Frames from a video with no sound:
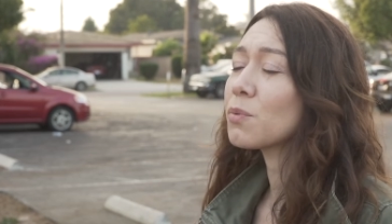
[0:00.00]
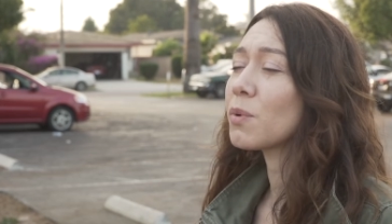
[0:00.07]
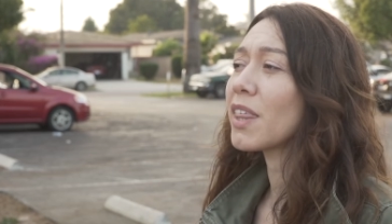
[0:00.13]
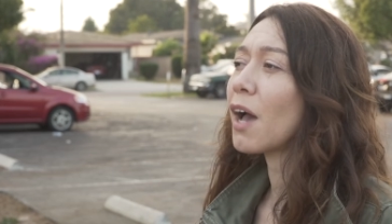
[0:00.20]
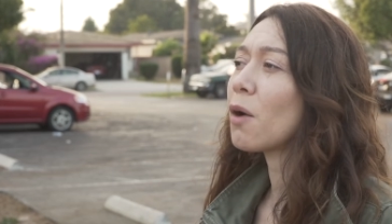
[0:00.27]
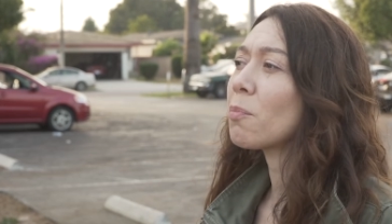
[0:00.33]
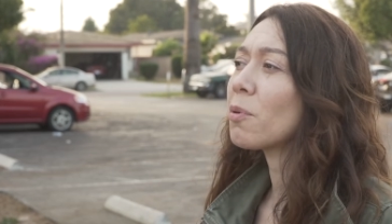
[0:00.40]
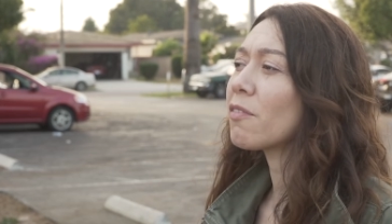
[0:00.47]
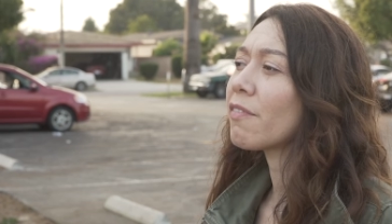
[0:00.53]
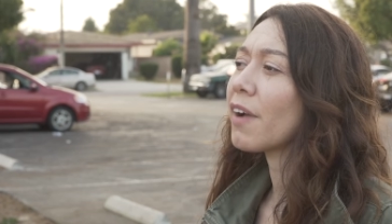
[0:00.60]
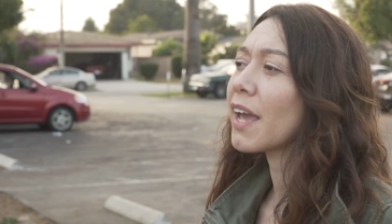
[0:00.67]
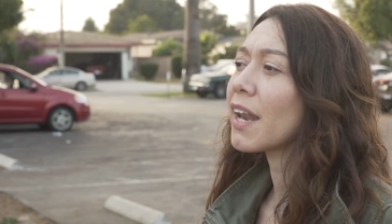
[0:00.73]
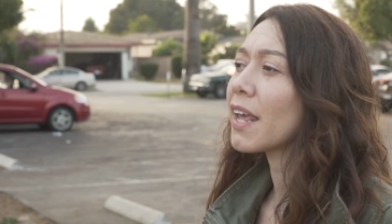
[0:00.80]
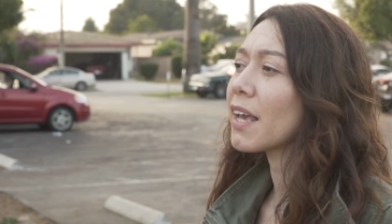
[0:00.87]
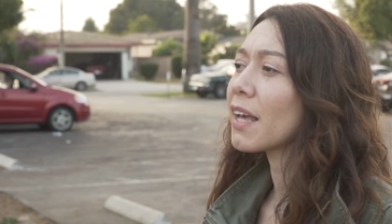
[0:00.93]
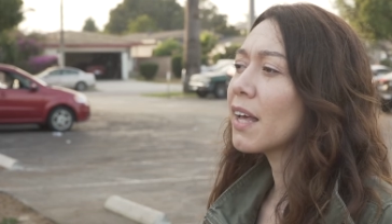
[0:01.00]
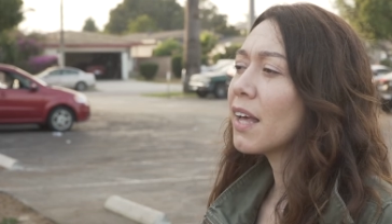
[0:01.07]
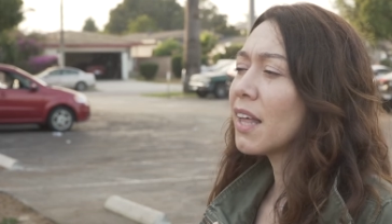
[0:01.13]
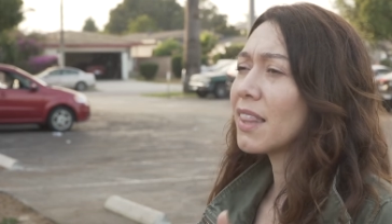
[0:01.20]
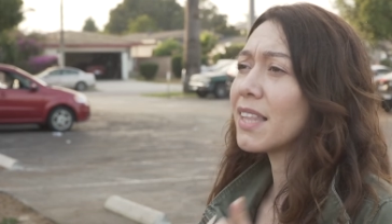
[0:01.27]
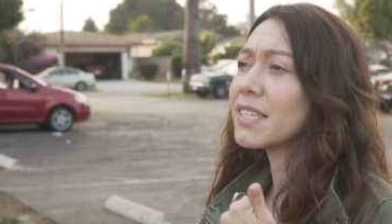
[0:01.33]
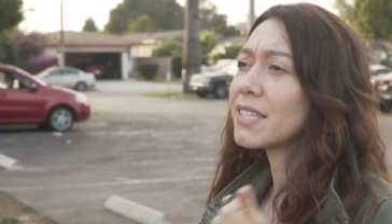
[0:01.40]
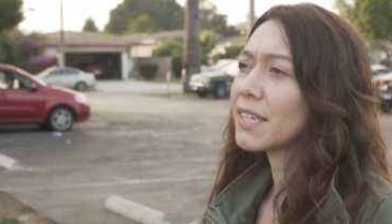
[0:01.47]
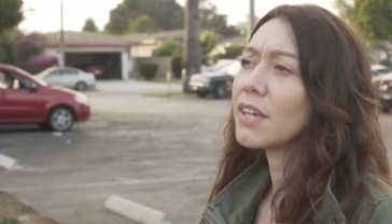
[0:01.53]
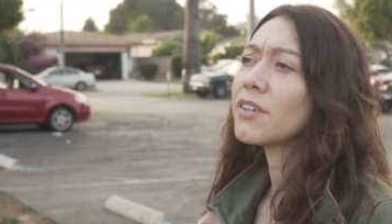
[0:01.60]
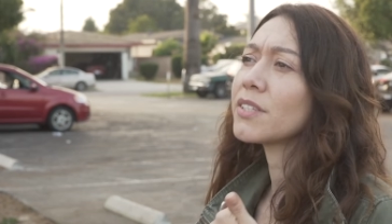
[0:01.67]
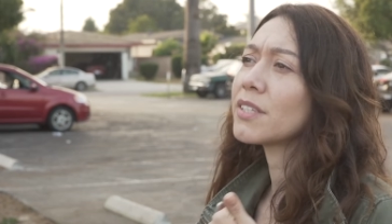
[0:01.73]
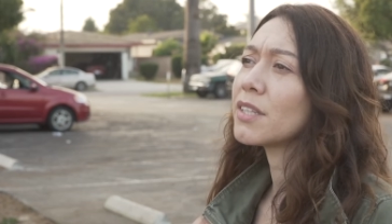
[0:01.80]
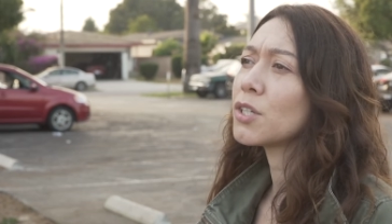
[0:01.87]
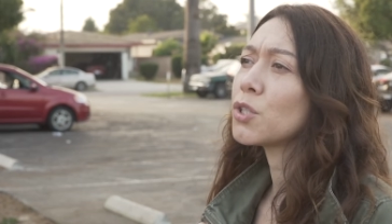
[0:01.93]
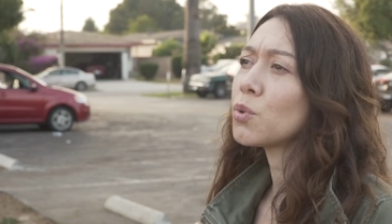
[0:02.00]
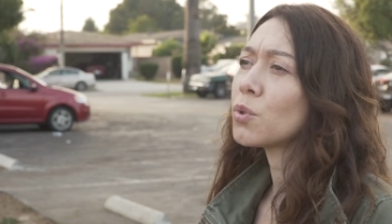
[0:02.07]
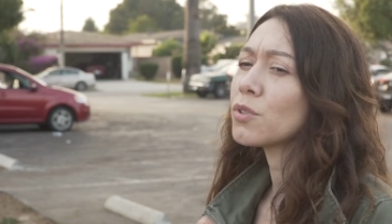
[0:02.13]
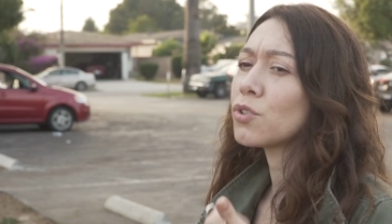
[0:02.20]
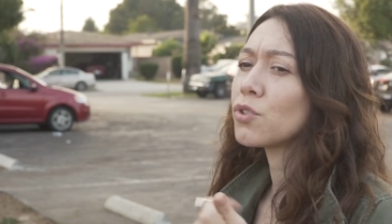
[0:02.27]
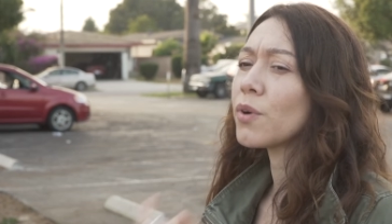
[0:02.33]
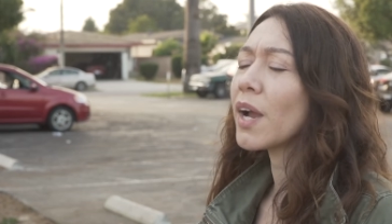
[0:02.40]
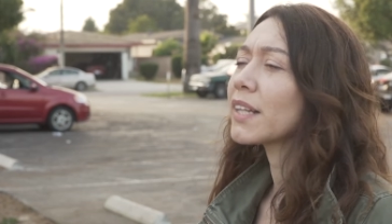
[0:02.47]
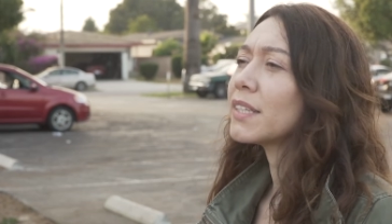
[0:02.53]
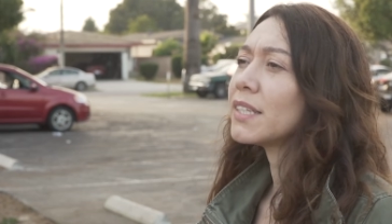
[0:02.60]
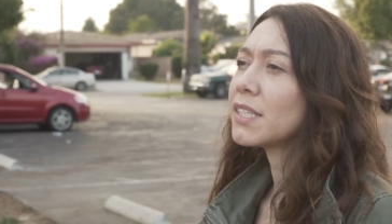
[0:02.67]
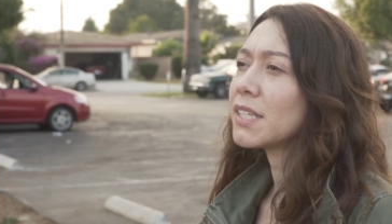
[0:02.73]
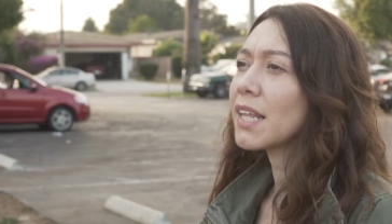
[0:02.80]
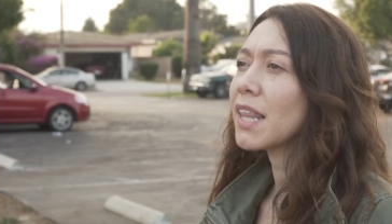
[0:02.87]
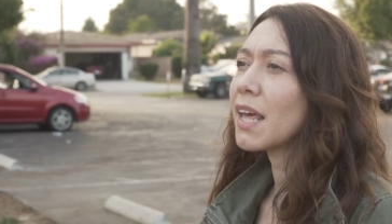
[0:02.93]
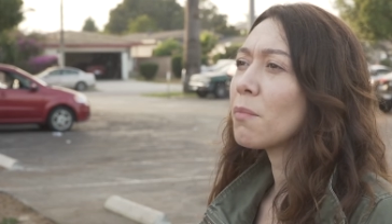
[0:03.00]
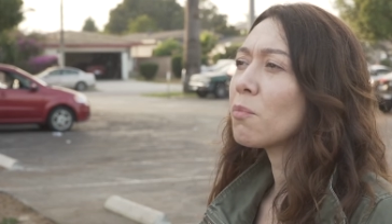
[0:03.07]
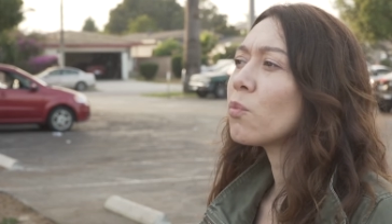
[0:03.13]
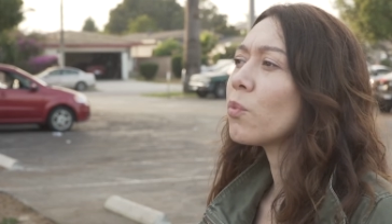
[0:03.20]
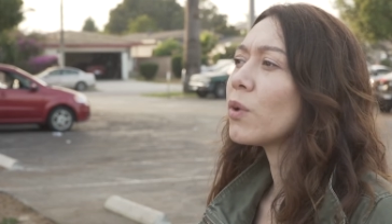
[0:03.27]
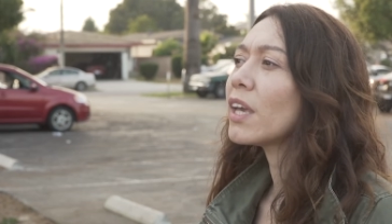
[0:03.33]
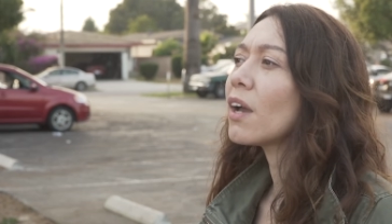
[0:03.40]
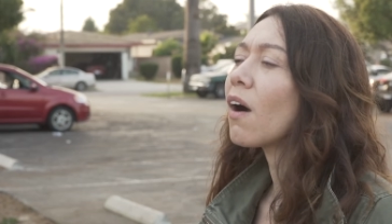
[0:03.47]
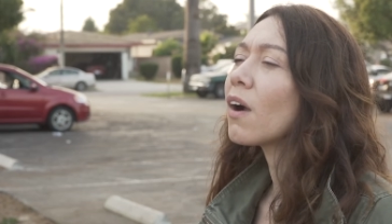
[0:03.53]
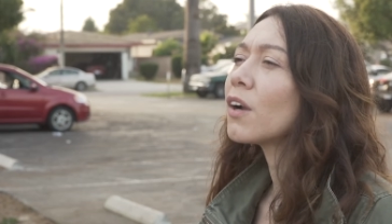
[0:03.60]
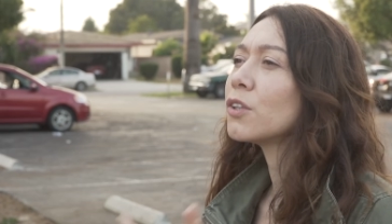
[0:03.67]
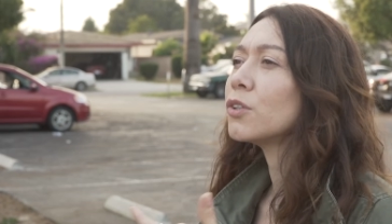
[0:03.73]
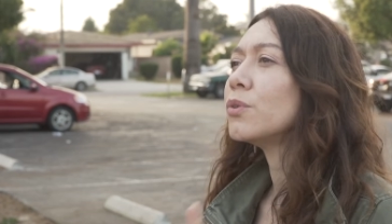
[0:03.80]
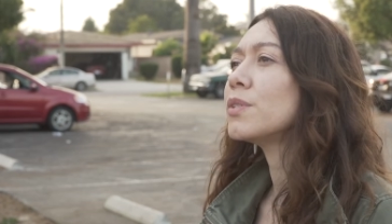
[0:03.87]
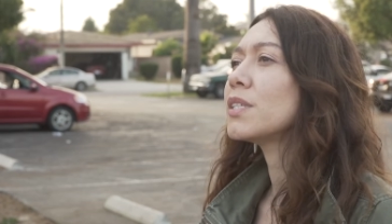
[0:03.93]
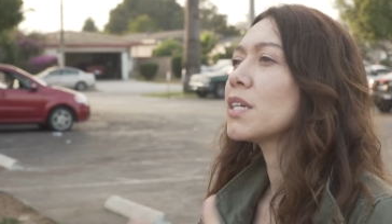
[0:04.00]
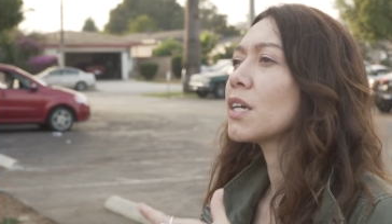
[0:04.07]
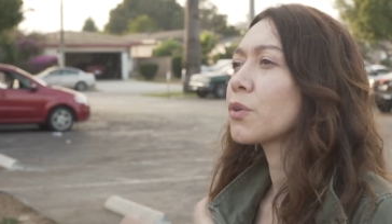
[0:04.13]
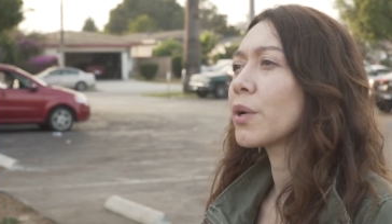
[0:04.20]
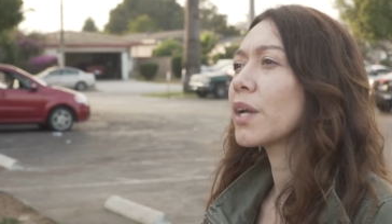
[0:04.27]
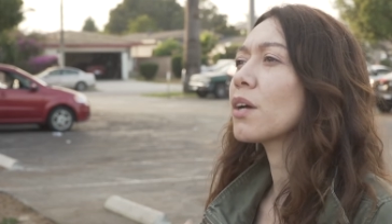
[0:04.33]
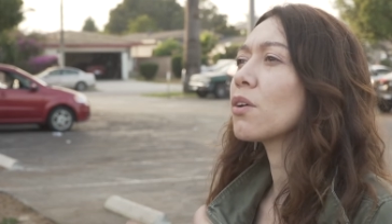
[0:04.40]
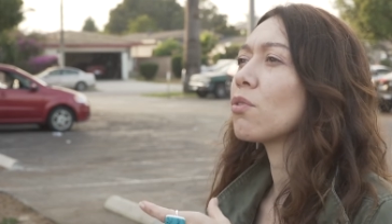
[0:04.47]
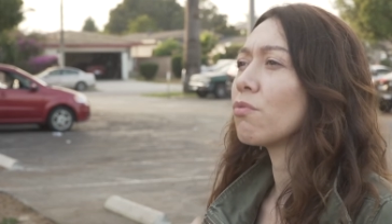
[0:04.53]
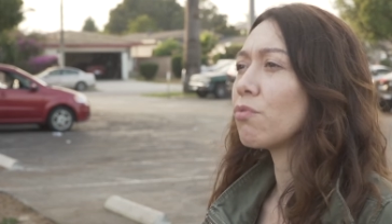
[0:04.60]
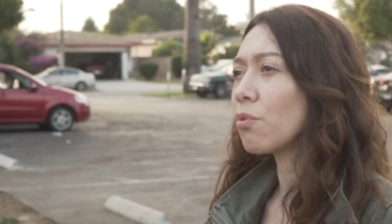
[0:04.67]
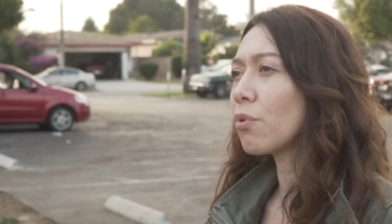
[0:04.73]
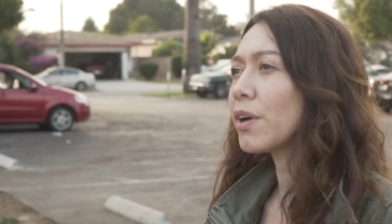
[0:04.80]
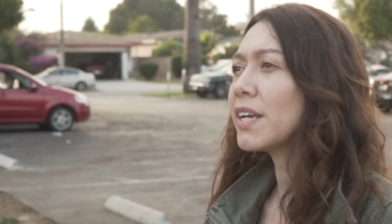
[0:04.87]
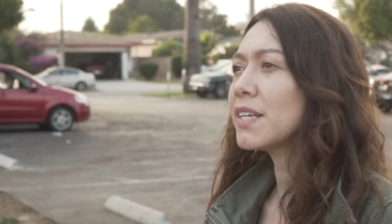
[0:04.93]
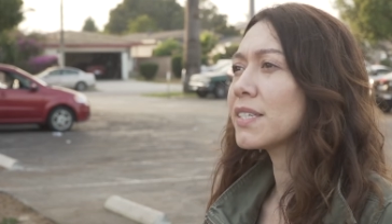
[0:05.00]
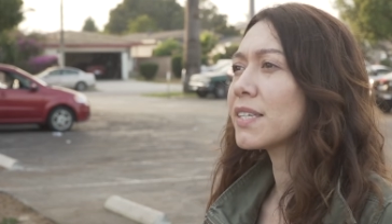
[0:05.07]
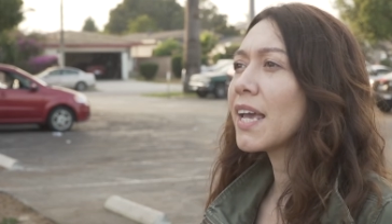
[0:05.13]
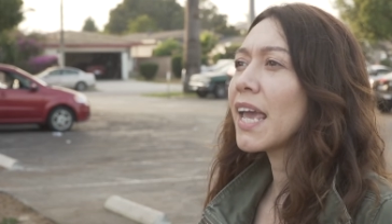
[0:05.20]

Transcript: without providing the skills and the tools directly to them, we are losing a critical voice